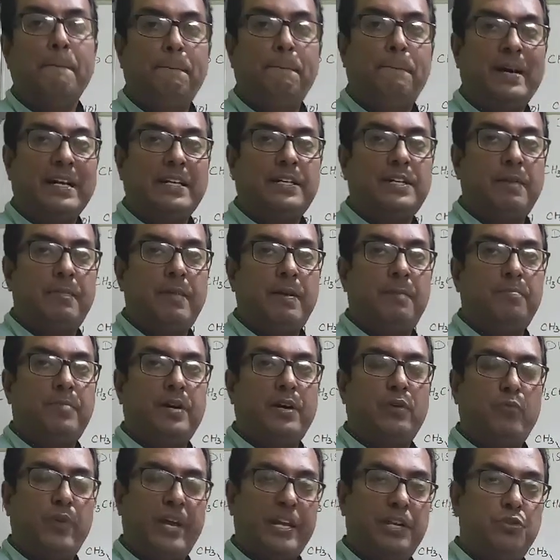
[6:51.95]
But
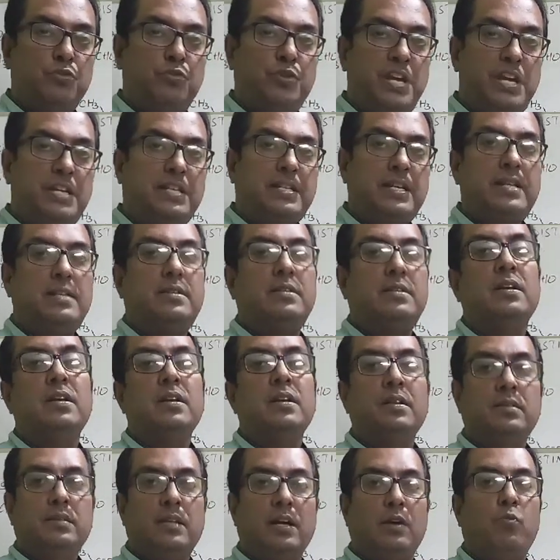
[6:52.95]
remember, when you heat
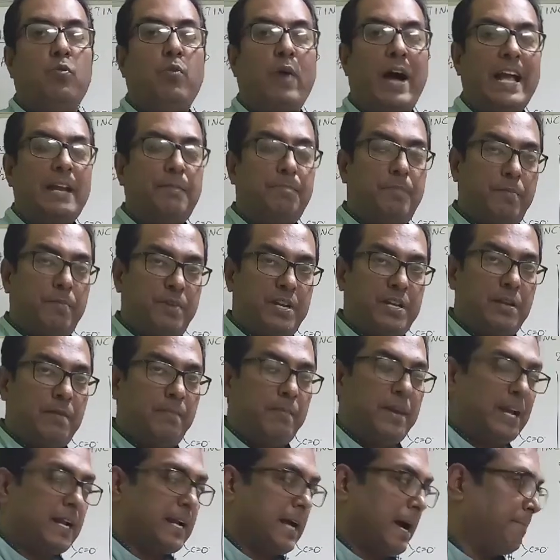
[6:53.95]
it, the white PPT
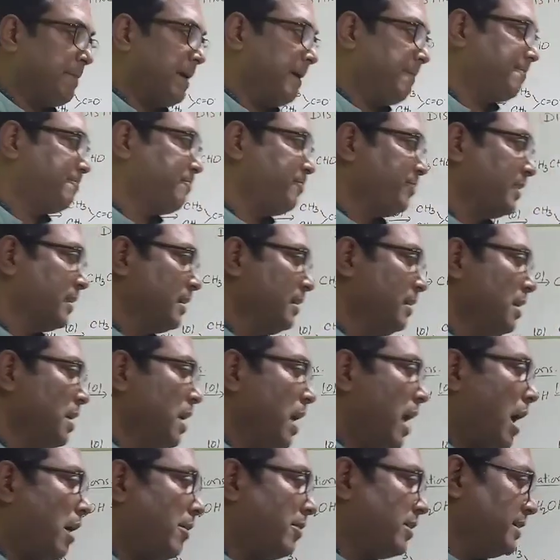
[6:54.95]
may come up.
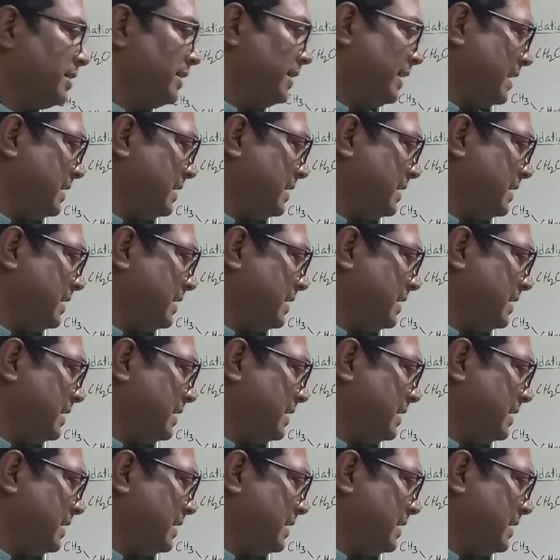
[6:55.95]
Our